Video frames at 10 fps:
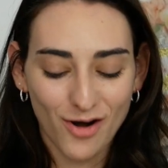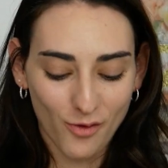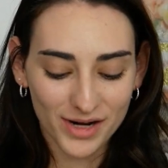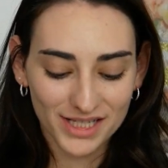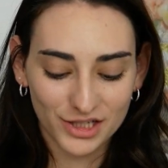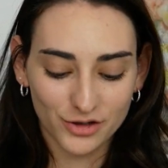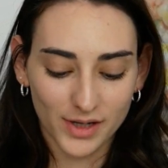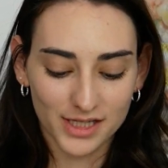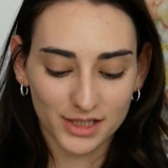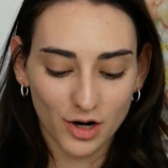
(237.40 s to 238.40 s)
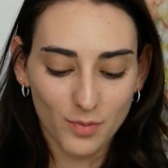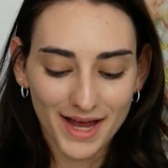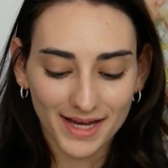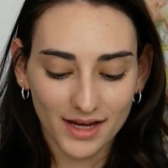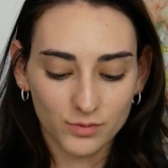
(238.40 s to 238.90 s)
always do is go
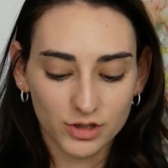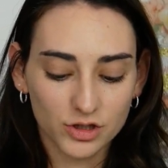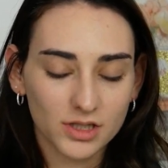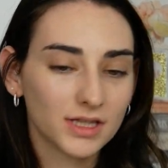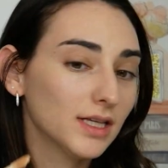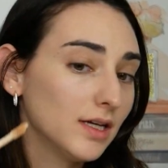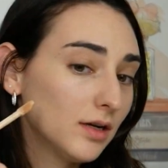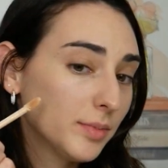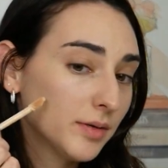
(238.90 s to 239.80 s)
back in with just a little bit